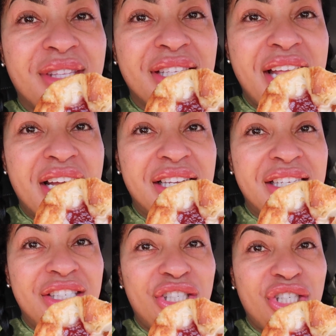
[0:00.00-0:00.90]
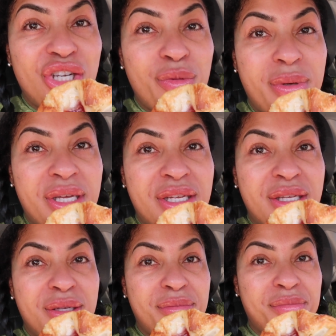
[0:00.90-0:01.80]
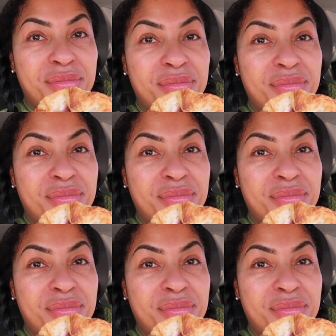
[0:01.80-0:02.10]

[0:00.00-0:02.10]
Like a little sugar plum.